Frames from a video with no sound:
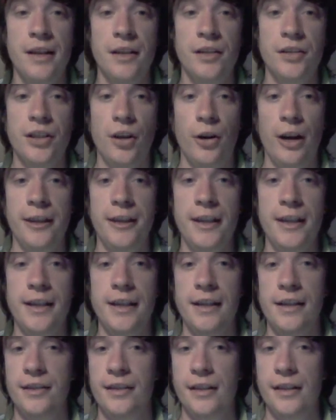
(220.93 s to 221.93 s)
So I think
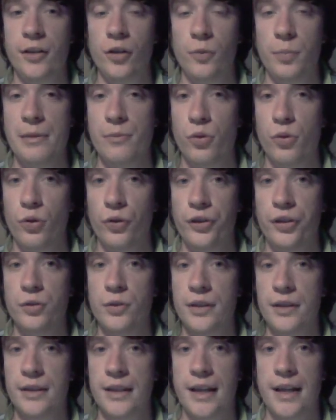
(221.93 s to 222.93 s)
it is a little bit more
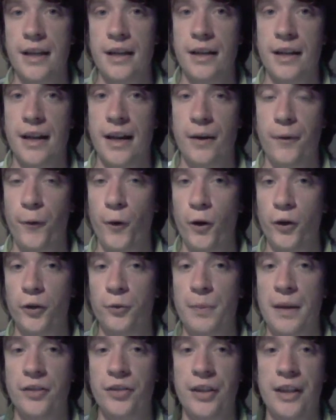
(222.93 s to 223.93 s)
to it than
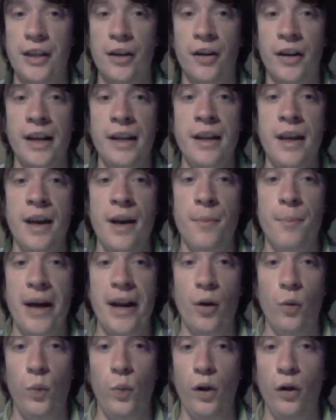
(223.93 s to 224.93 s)
first meets the eye,
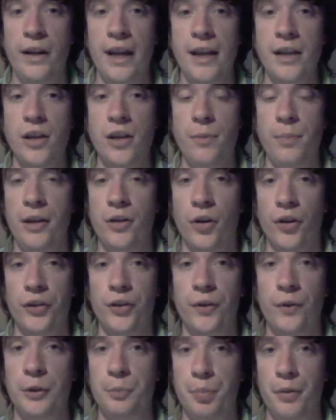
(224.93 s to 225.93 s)
but it will get you
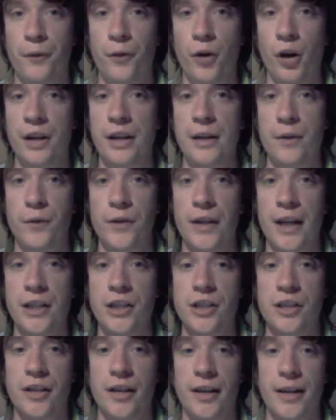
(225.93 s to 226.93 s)
because of its provocative
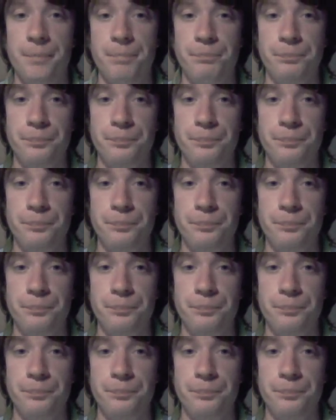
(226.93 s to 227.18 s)
nature.